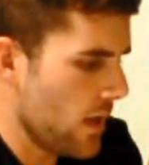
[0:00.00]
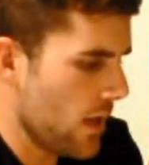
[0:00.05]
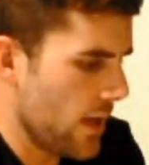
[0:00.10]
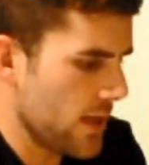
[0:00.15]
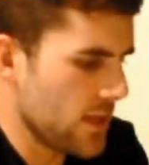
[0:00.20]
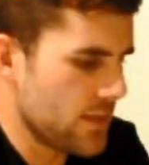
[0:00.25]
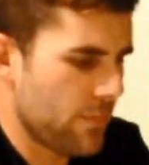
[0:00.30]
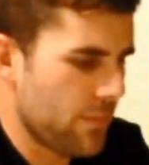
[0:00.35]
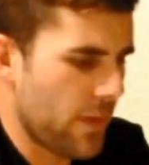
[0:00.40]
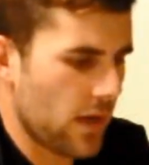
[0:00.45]

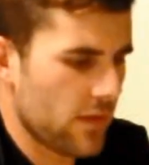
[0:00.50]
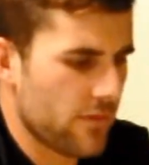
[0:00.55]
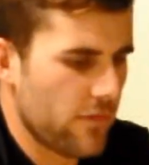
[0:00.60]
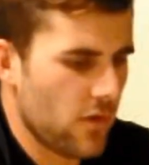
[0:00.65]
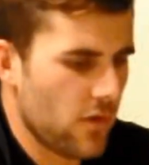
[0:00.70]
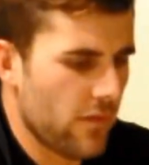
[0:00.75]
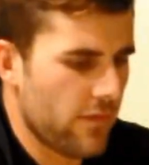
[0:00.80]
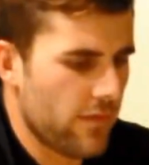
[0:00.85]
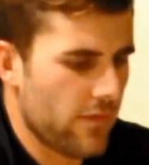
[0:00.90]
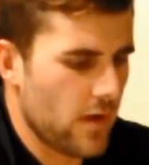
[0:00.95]
It's packed
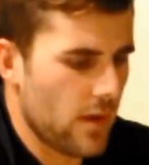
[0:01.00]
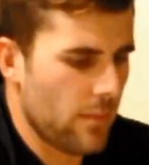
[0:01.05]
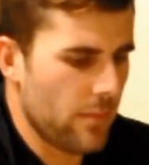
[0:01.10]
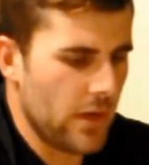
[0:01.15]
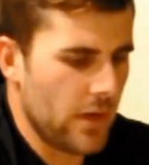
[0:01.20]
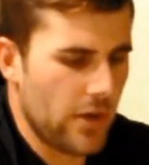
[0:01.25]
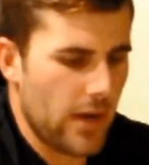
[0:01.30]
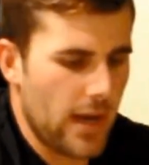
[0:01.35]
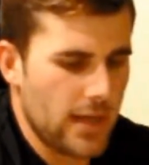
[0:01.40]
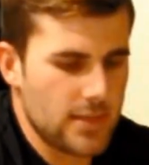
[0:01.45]
full of
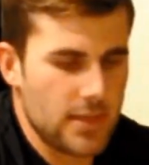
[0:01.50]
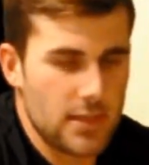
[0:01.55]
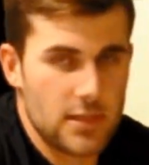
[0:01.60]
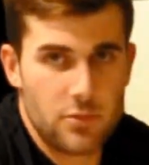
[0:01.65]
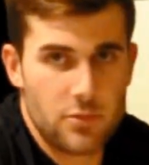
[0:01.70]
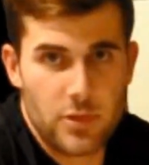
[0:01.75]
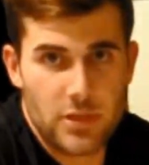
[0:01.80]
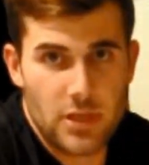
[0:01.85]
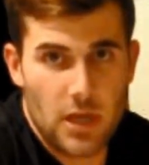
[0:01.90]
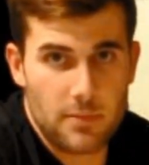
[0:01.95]
amino acids,
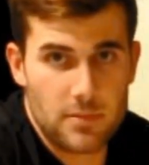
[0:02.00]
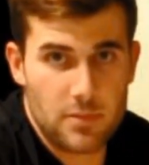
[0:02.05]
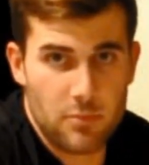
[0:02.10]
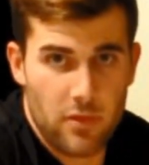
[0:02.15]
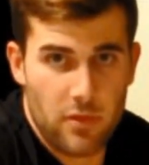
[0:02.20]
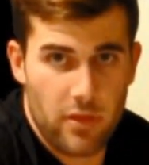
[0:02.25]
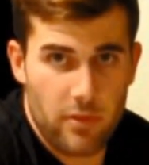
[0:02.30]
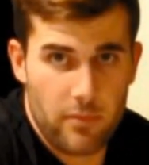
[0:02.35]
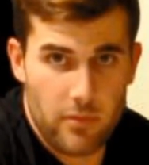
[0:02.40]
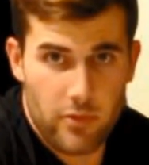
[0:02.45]
which helps
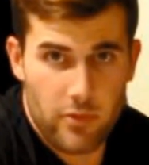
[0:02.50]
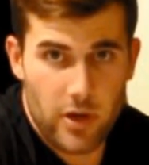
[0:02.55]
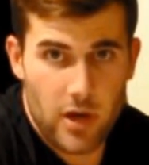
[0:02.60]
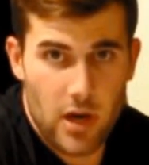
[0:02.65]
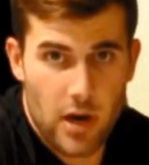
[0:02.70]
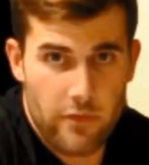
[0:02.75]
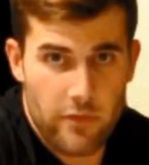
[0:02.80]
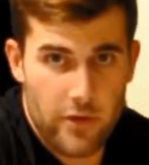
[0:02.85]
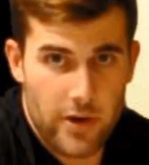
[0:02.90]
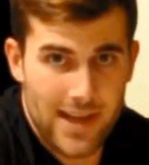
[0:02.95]
with
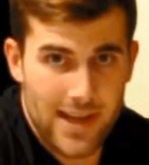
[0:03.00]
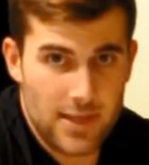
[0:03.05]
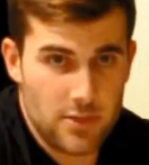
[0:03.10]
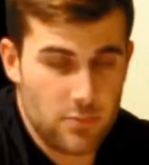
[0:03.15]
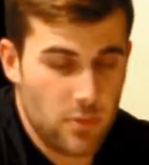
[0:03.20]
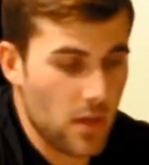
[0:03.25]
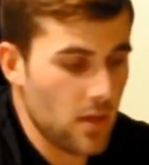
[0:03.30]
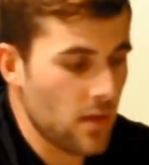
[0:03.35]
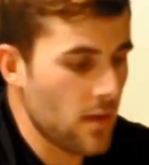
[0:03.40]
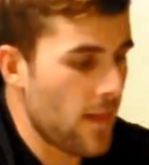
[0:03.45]
recovery as
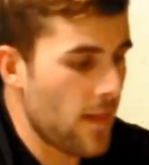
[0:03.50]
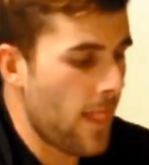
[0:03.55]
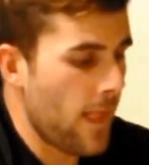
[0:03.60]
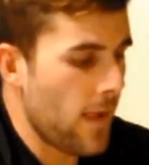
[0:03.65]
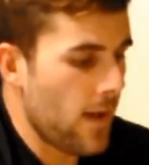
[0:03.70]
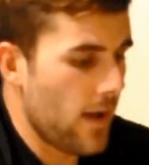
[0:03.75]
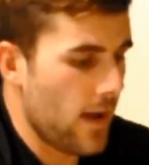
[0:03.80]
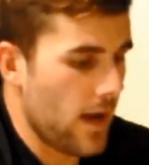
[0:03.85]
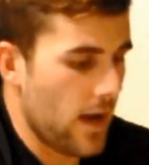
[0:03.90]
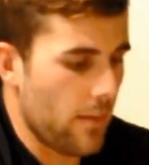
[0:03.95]
well.
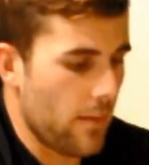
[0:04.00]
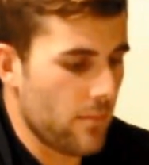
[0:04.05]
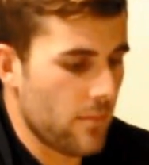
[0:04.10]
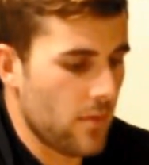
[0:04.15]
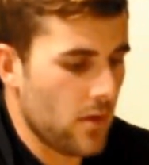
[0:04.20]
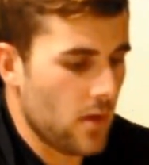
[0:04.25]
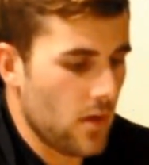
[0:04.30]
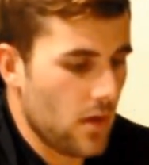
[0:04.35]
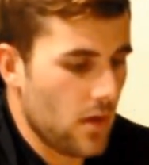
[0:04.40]
Um,